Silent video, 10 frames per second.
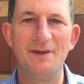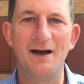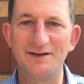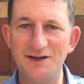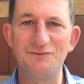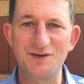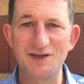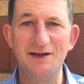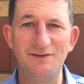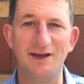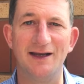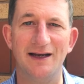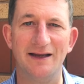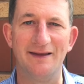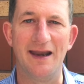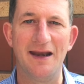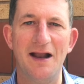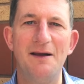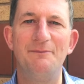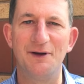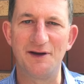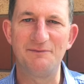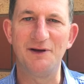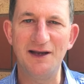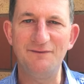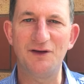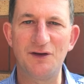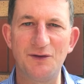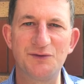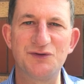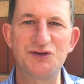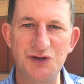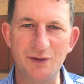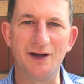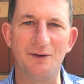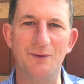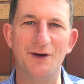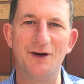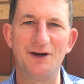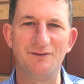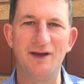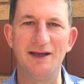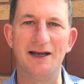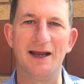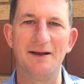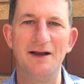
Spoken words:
I didn't receive the healing then, but I believe that God was doing a work of healing.